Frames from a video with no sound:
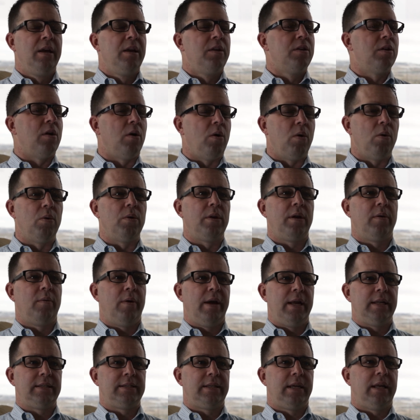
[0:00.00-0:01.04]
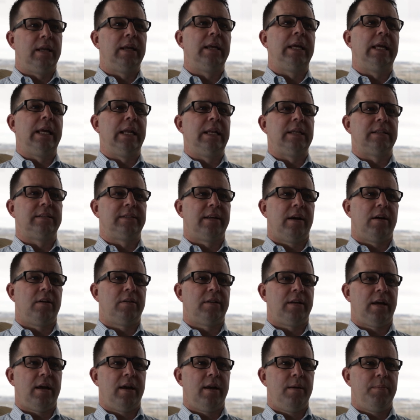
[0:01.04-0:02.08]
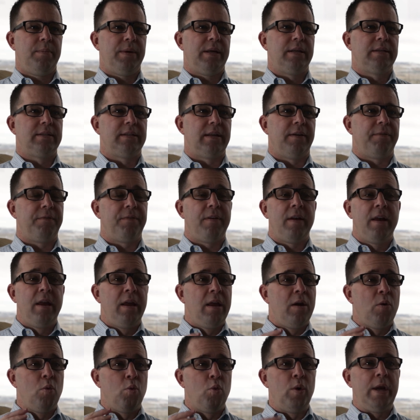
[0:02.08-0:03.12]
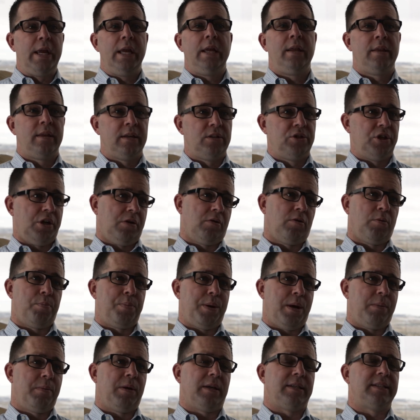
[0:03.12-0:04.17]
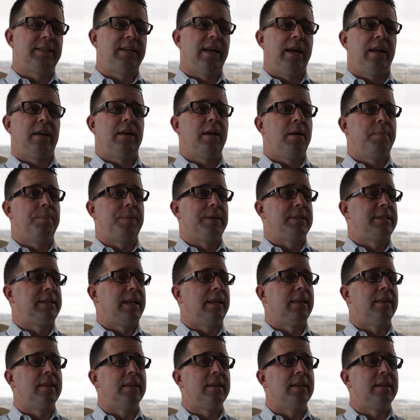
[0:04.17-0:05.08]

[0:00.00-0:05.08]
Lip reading: The only way it's going to get its airtime is if we, the general public, stand up and say,